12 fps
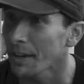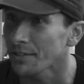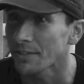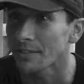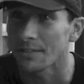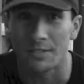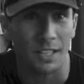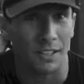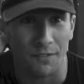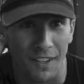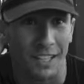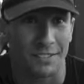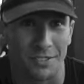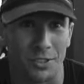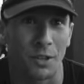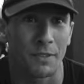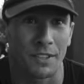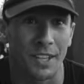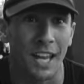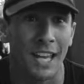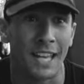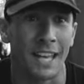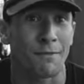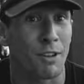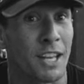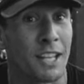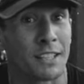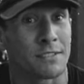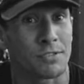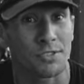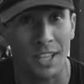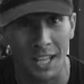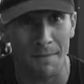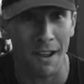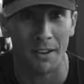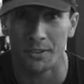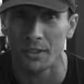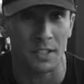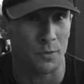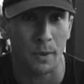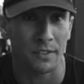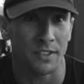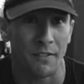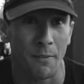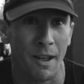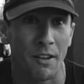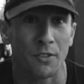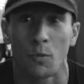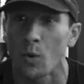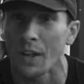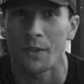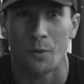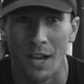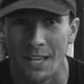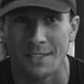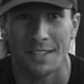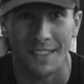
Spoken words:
posted the second fastest time of the day, and a steady marathon, not his best ever marathon, won the race.